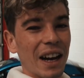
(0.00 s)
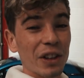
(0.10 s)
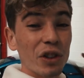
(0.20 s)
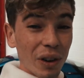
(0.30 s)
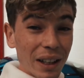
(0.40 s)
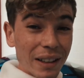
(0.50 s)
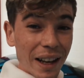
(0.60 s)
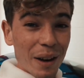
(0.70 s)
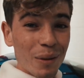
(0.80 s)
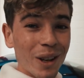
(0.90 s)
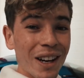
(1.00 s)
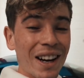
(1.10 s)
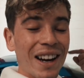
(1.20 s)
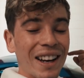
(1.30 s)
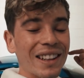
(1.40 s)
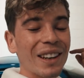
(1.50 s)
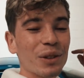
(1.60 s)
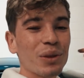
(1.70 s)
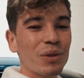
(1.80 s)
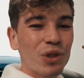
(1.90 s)
I tried to get one, and then I
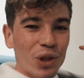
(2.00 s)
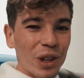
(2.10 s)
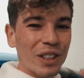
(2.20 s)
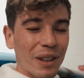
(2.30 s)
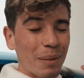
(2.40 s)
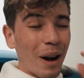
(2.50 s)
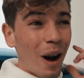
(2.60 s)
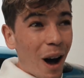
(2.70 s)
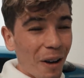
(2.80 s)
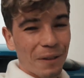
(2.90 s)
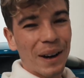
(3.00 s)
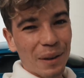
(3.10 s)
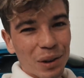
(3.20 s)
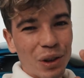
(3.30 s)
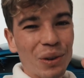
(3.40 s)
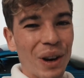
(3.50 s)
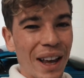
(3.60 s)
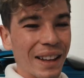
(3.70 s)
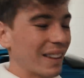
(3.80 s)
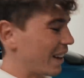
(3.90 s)
was just about half an hour too
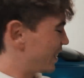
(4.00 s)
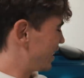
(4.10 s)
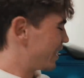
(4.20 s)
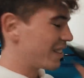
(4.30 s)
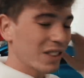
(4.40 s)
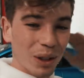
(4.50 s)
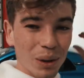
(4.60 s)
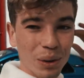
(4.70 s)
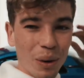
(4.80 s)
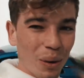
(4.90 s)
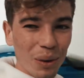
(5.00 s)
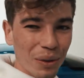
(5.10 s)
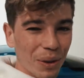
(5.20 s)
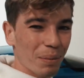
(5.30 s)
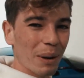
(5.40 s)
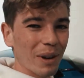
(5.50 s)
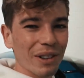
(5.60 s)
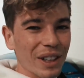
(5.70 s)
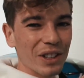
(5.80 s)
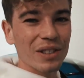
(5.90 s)
late and they'd sold all of the Premier
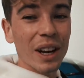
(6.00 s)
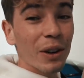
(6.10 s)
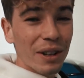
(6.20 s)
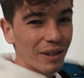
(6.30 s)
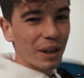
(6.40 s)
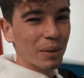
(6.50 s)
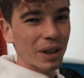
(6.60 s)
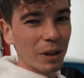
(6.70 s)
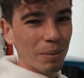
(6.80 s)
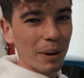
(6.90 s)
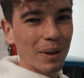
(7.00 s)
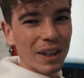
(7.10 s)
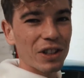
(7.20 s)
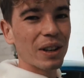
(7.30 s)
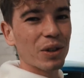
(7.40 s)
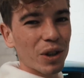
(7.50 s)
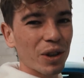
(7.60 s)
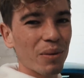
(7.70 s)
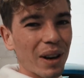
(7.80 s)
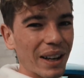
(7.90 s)
Editions. I only really wanted the Premier Edition. I'll show
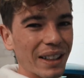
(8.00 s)
you why